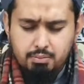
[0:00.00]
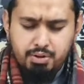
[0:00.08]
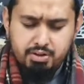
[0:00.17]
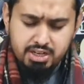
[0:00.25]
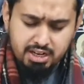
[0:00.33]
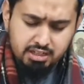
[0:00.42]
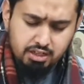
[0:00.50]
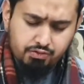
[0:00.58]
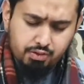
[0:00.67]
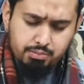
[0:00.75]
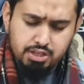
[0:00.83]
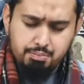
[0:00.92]
Protect us
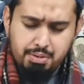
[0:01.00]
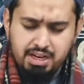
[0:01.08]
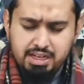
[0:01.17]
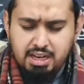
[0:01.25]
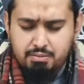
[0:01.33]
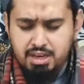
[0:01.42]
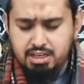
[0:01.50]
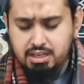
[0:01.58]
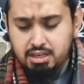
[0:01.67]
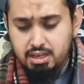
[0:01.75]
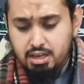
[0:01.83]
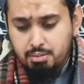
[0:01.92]
from this pandemic.
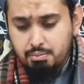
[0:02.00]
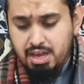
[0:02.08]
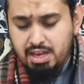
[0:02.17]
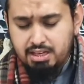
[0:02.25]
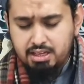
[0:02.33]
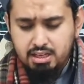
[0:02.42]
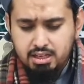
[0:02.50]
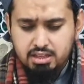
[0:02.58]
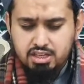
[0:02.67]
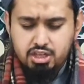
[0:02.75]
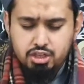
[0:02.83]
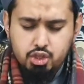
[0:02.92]
Make
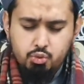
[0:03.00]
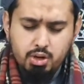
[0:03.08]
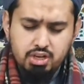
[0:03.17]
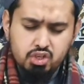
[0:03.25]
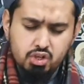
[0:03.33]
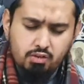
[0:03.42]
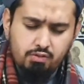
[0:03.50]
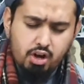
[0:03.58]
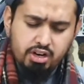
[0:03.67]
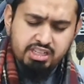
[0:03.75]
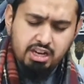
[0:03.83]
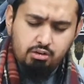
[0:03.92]
the situation of
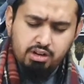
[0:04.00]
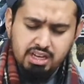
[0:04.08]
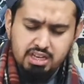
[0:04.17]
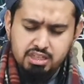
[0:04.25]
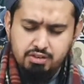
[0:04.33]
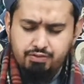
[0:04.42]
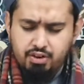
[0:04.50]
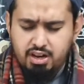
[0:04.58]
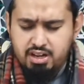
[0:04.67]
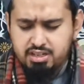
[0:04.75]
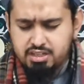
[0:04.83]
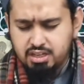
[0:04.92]
lockdown easy for
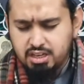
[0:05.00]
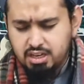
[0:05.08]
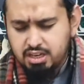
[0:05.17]
us.